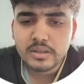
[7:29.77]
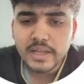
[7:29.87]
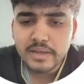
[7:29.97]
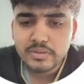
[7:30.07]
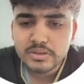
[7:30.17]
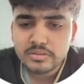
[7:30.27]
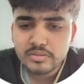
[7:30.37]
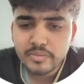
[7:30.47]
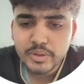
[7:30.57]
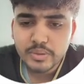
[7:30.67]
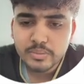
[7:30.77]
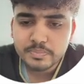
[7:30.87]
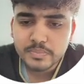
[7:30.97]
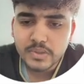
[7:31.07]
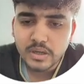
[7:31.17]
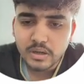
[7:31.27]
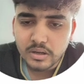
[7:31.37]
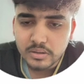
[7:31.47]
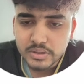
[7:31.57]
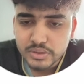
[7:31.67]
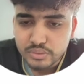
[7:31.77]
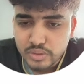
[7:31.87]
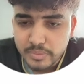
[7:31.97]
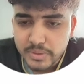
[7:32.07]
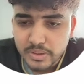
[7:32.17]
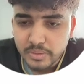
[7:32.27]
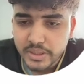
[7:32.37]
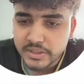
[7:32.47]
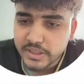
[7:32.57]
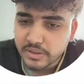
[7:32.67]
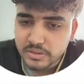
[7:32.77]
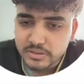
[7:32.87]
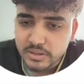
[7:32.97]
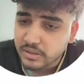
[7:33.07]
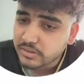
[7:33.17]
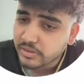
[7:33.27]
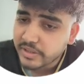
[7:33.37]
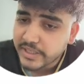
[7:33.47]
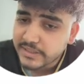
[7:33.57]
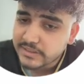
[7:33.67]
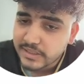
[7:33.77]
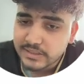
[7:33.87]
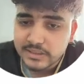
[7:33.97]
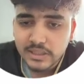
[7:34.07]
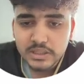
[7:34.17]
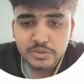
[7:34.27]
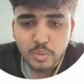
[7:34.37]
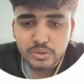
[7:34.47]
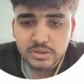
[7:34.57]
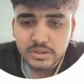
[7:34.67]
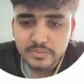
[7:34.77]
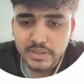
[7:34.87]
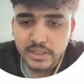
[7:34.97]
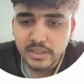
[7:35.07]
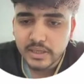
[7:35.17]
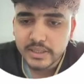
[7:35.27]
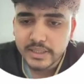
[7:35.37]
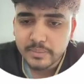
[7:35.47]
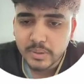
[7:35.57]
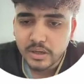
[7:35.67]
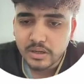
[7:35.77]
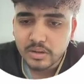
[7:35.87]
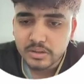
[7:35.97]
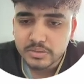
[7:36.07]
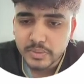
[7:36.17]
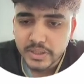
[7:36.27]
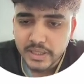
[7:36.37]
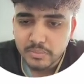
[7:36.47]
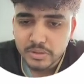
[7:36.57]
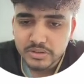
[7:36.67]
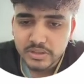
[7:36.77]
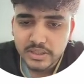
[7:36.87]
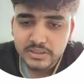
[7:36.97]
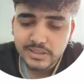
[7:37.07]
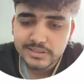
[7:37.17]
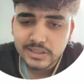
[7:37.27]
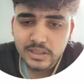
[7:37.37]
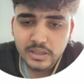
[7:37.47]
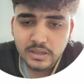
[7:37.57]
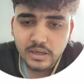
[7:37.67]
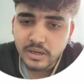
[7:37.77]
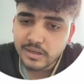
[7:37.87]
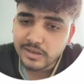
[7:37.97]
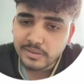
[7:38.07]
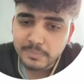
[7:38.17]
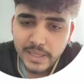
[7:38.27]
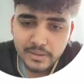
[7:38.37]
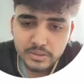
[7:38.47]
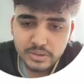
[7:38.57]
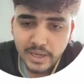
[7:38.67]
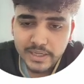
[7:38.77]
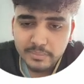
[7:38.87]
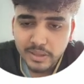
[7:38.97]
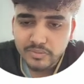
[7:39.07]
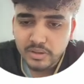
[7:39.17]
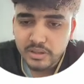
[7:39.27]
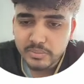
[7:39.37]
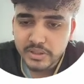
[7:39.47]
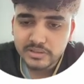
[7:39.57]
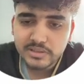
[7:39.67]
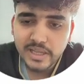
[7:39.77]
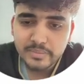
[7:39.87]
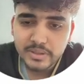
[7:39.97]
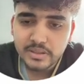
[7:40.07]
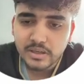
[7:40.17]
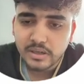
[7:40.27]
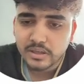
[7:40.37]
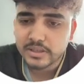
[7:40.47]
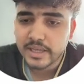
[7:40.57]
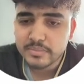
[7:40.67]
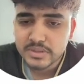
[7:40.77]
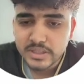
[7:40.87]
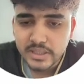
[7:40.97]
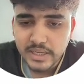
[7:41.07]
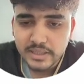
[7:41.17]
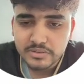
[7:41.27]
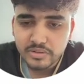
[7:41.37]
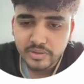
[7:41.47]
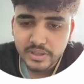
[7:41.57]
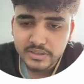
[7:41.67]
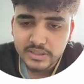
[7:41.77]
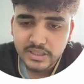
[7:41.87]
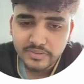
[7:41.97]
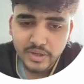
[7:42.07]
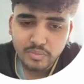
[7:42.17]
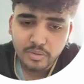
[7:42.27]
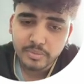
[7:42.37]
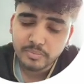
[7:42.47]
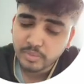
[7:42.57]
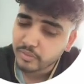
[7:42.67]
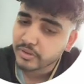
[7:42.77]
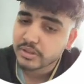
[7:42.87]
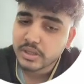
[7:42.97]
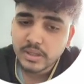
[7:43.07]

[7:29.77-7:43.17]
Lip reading: diverse revenue stream, including ticket sales, sponsorships, and in-game cosmetic and merchandise sales, and also high demand for limited time in game skin and generating significant profit.